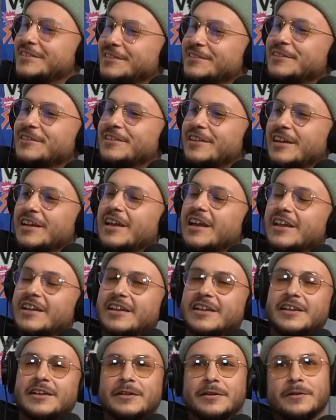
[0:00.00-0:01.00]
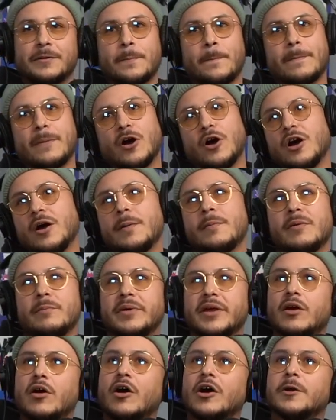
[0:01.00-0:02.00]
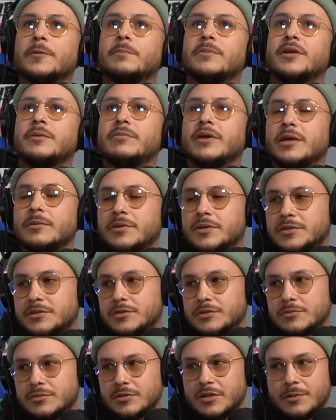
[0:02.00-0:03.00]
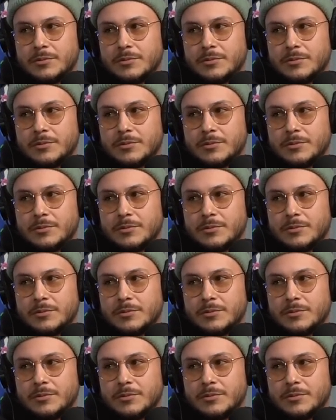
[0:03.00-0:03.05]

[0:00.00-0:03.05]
know, like, and then I'm a big R&B baby too, bro.